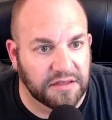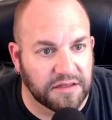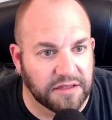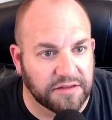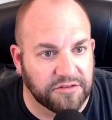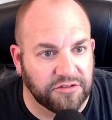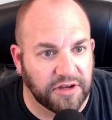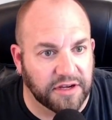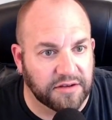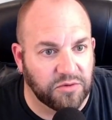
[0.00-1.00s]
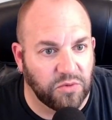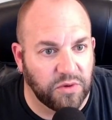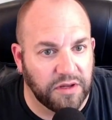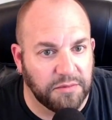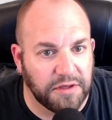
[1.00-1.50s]
Let's check
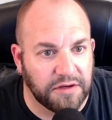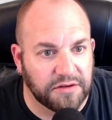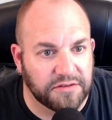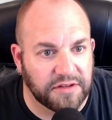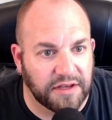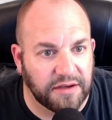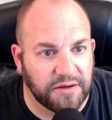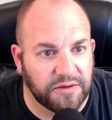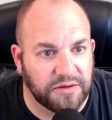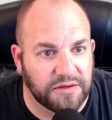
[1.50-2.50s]
20 meters now.